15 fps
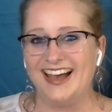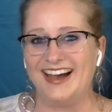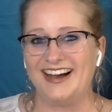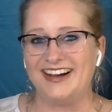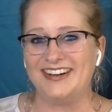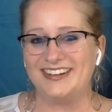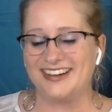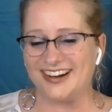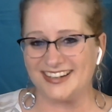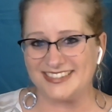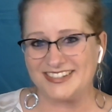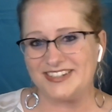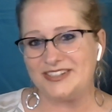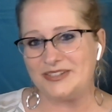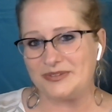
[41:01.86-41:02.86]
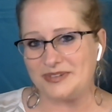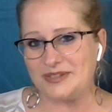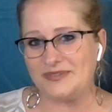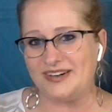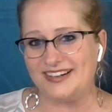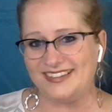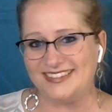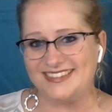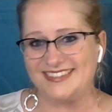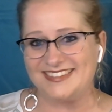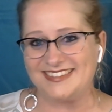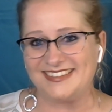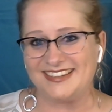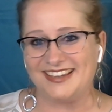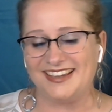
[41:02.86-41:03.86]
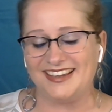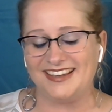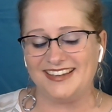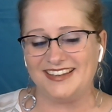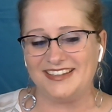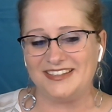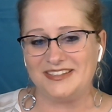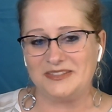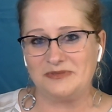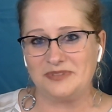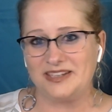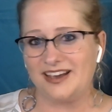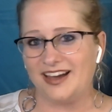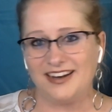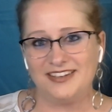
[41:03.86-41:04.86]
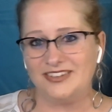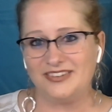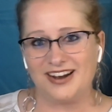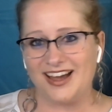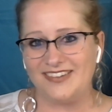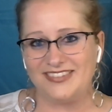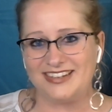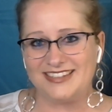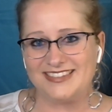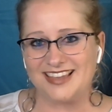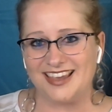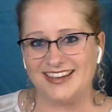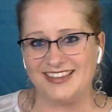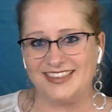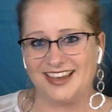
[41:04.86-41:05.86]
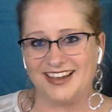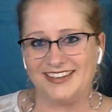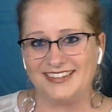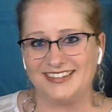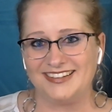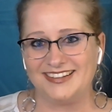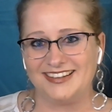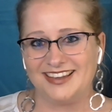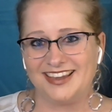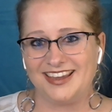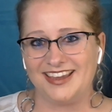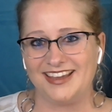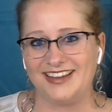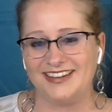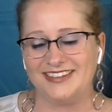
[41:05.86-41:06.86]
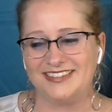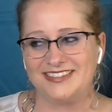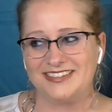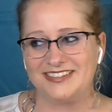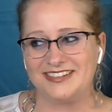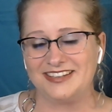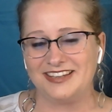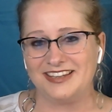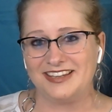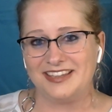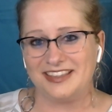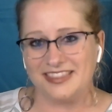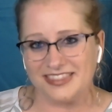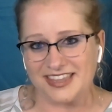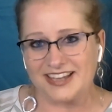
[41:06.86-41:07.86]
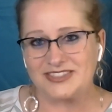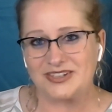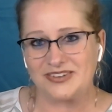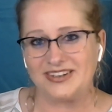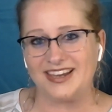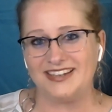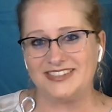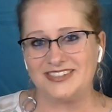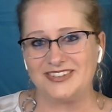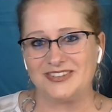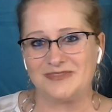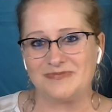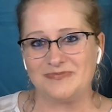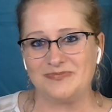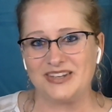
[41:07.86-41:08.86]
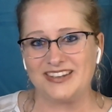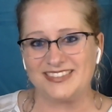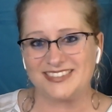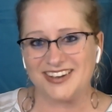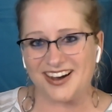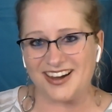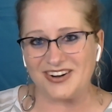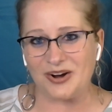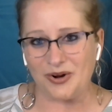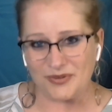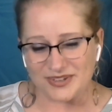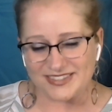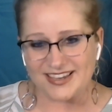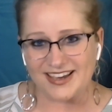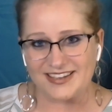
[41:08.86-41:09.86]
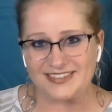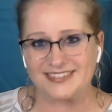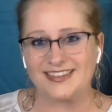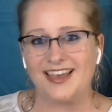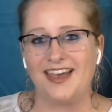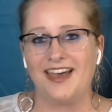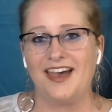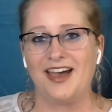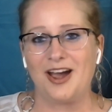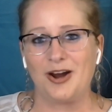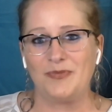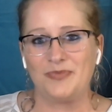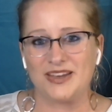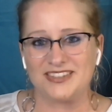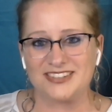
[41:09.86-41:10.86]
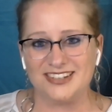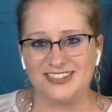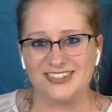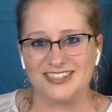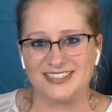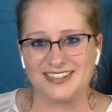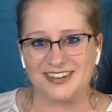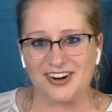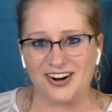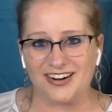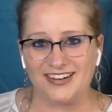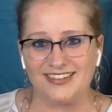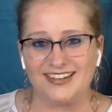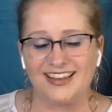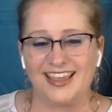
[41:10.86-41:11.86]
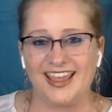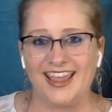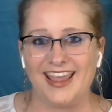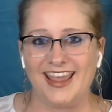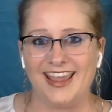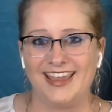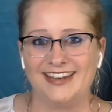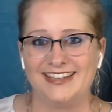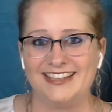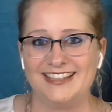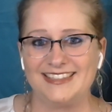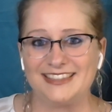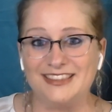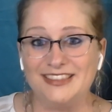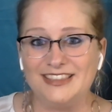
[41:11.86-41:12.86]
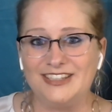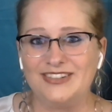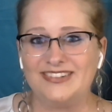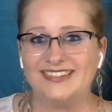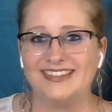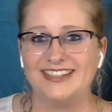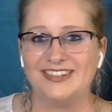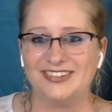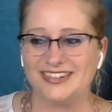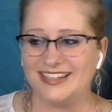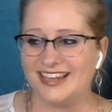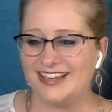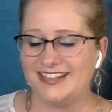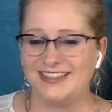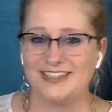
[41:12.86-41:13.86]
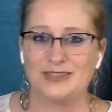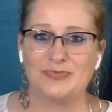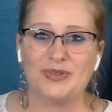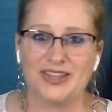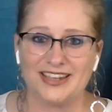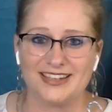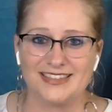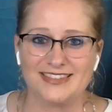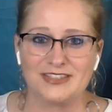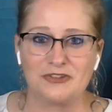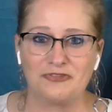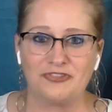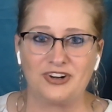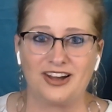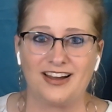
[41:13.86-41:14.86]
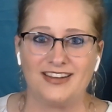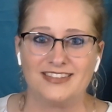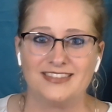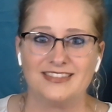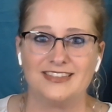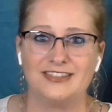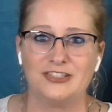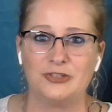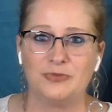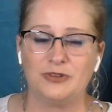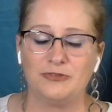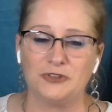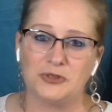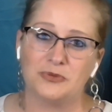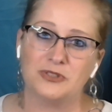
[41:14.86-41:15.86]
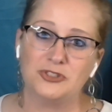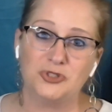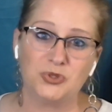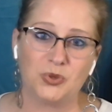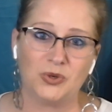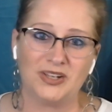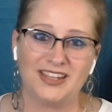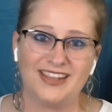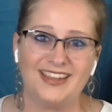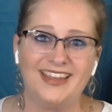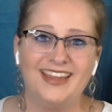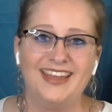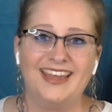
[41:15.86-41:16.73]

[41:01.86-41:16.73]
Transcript: God's going to do what he wants, and we kind of don't have any say in that. And that's okay too, because God always has our best interests at heart. And he's literally creating this place for us to be filled with joy